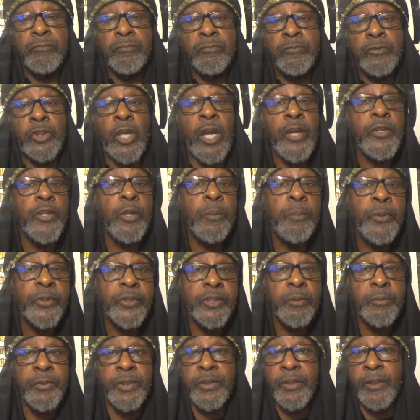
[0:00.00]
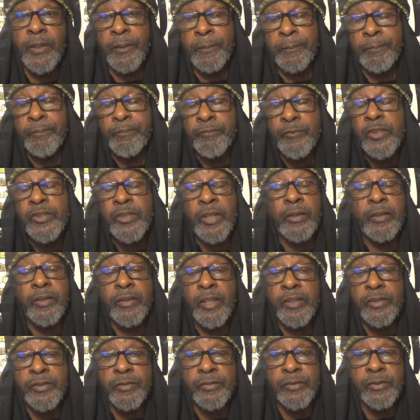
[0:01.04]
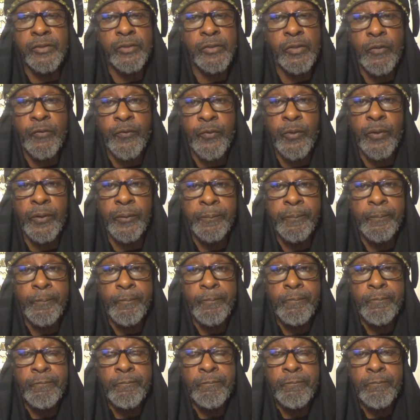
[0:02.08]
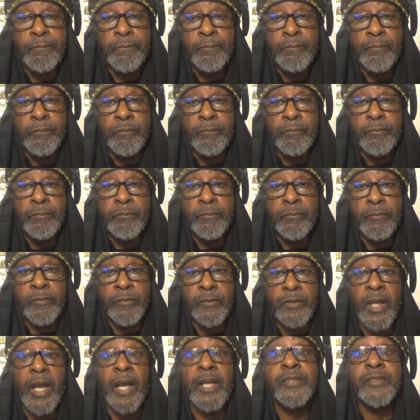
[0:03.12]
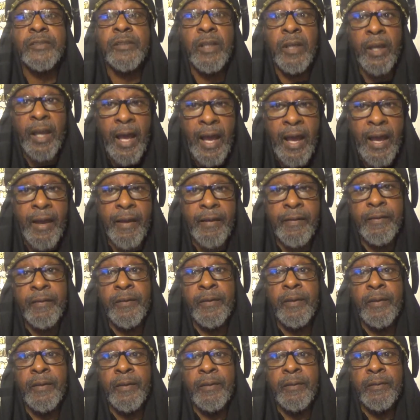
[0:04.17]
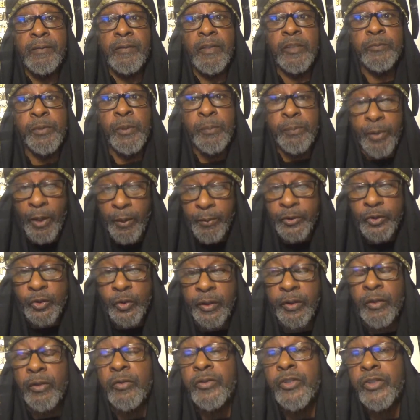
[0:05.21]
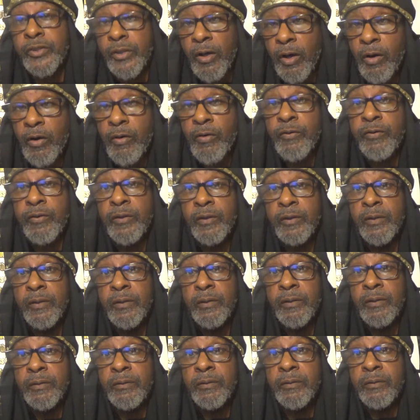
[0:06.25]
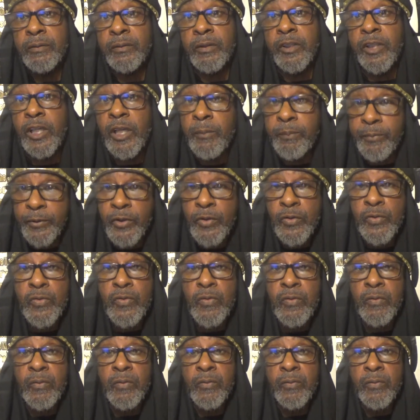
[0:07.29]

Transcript: So how you going to put them in there? These other nations and so forth. That's the lie. It's been perpetrated on this earth to keep you